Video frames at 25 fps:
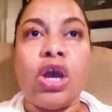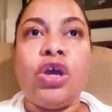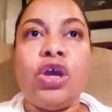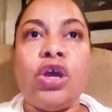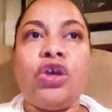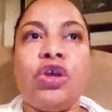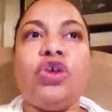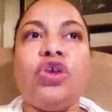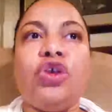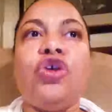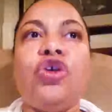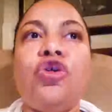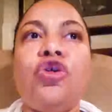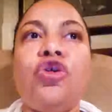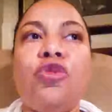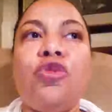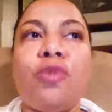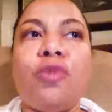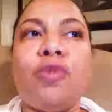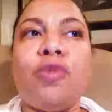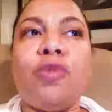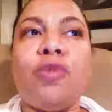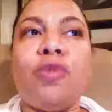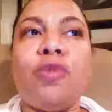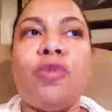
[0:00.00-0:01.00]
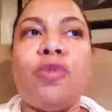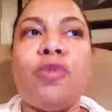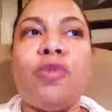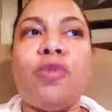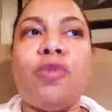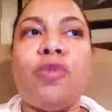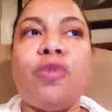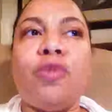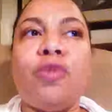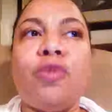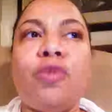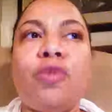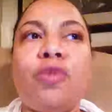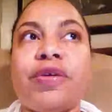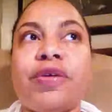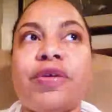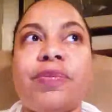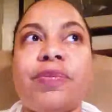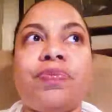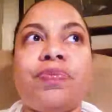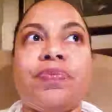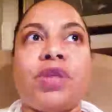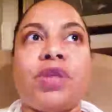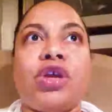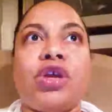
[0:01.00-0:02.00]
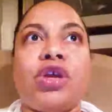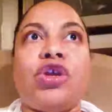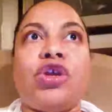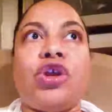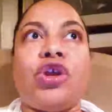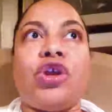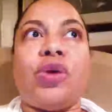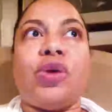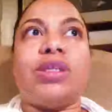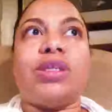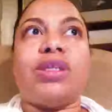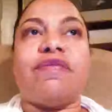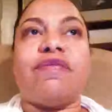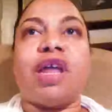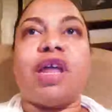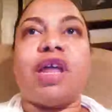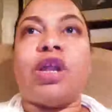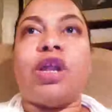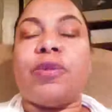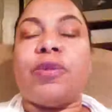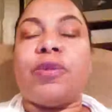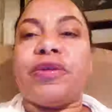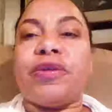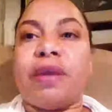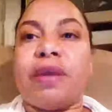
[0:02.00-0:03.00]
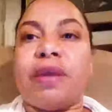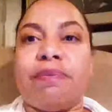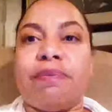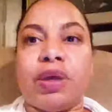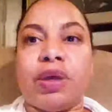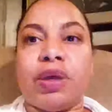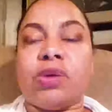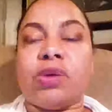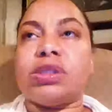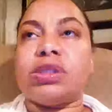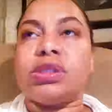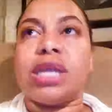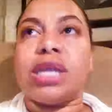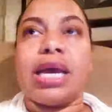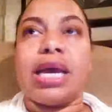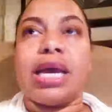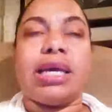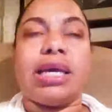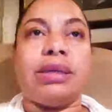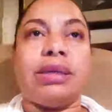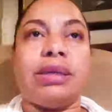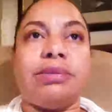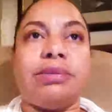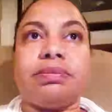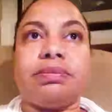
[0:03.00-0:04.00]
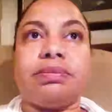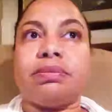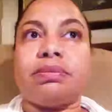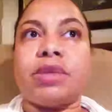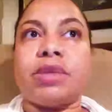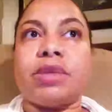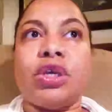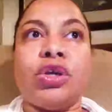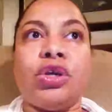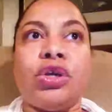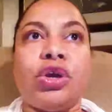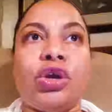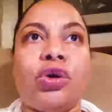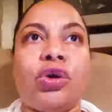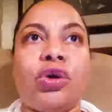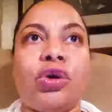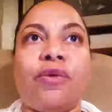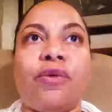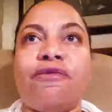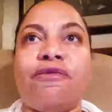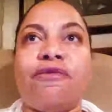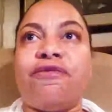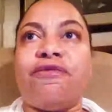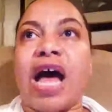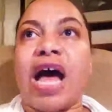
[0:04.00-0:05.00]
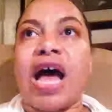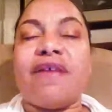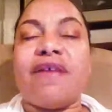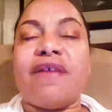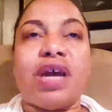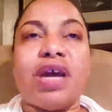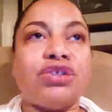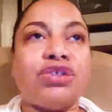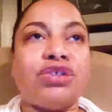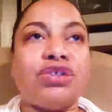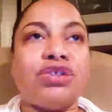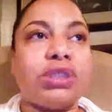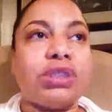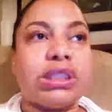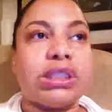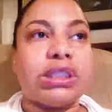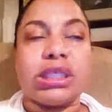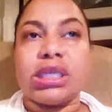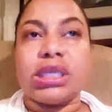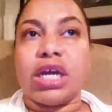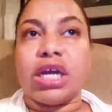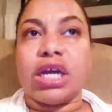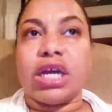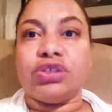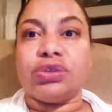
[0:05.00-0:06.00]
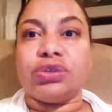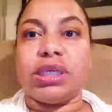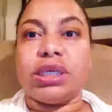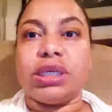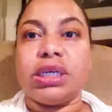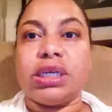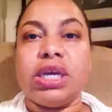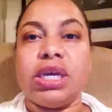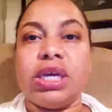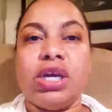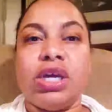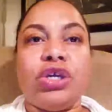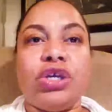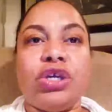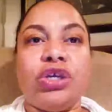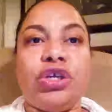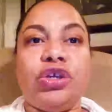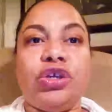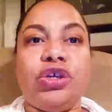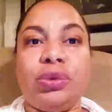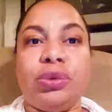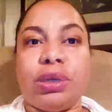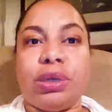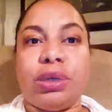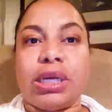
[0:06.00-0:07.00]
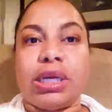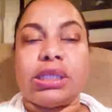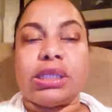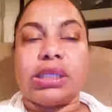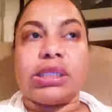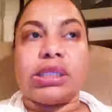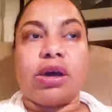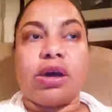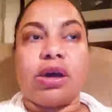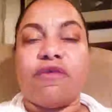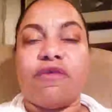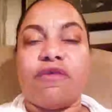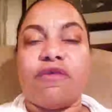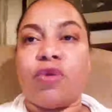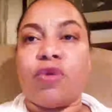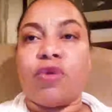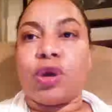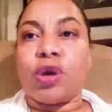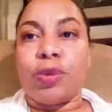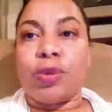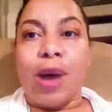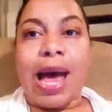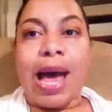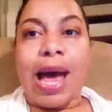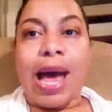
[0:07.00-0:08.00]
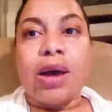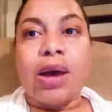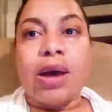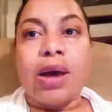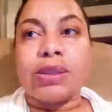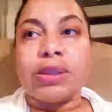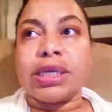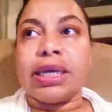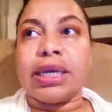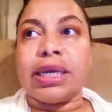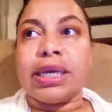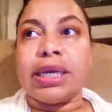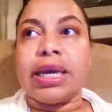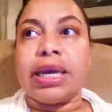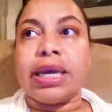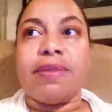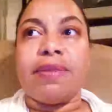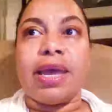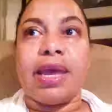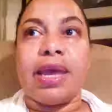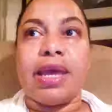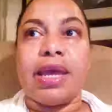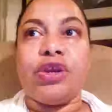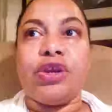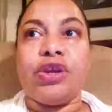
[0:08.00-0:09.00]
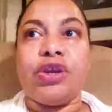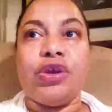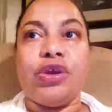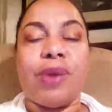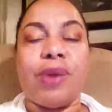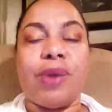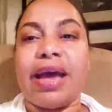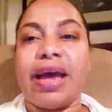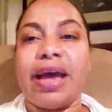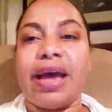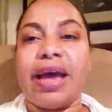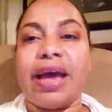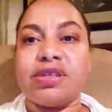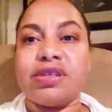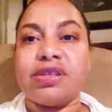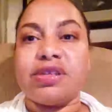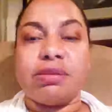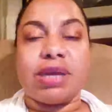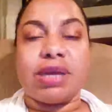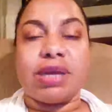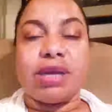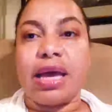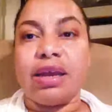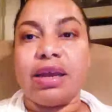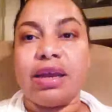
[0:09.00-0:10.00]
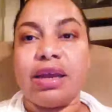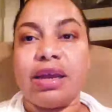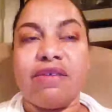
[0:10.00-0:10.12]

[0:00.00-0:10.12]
you must have, a developer that builds 500, 600 units, affordable housing, and then you have some kind of,